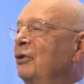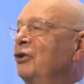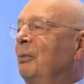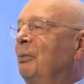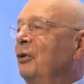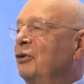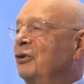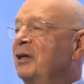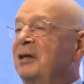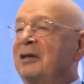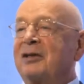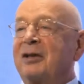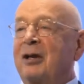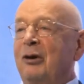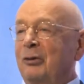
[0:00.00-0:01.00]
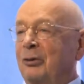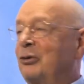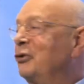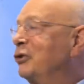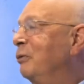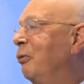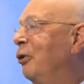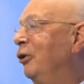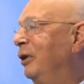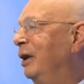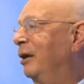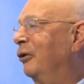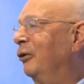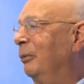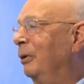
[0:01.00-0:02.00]
proceeds go to the World
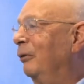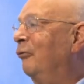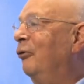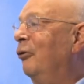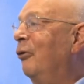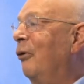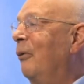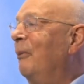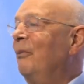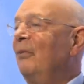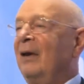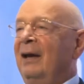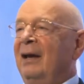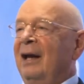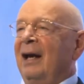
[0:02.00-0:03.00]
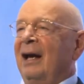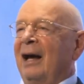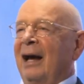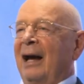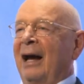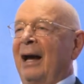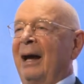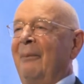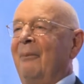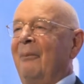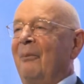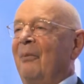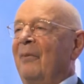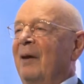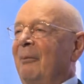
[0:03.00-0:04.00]
Economic Forum.
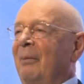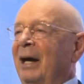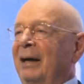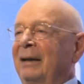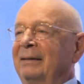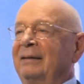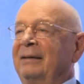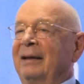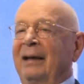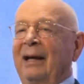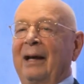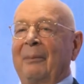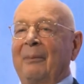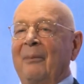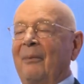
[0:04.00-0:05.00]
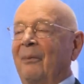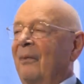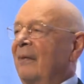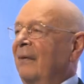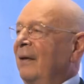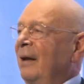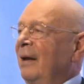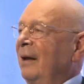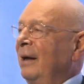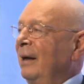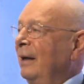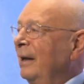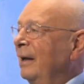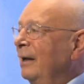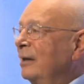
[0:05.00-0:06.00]
But I
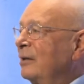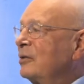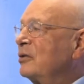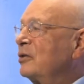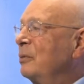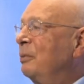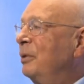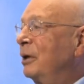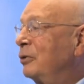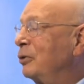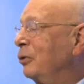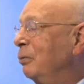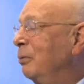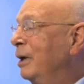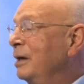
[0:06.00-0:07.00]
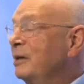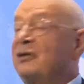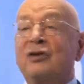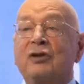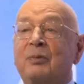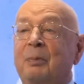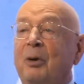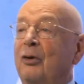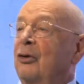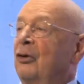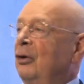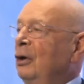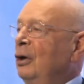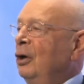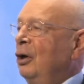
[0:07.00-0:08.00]
had the pleasure to write this book
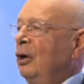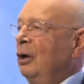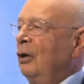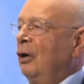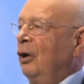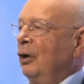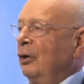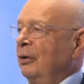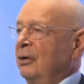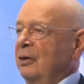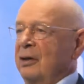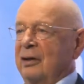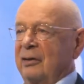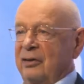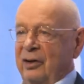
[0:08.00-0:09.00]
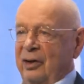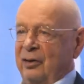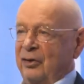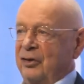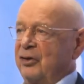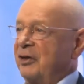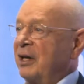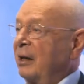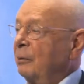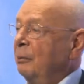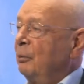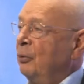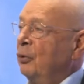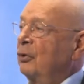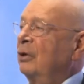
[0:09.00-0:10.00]
it's the
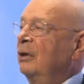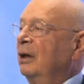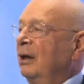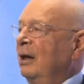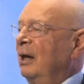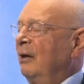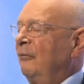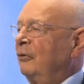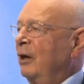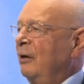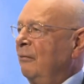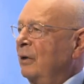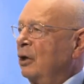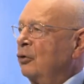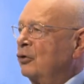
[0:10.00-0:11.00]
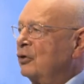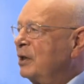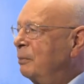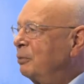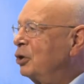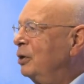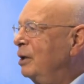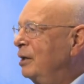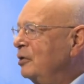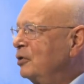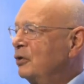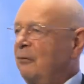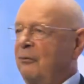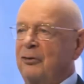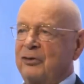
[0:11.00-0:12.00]
second book after having
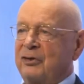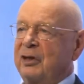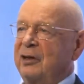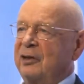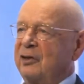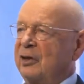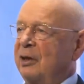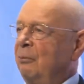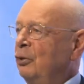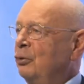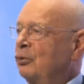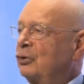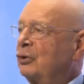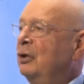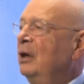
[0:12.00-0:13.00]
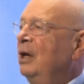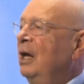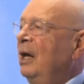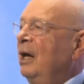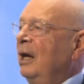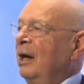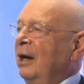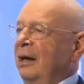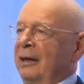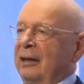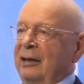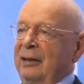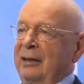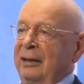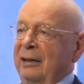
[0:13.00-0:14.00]
conceptualized the fourth industrial revolution. And
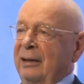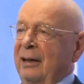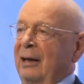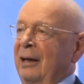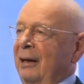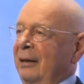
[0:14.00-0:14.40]
here I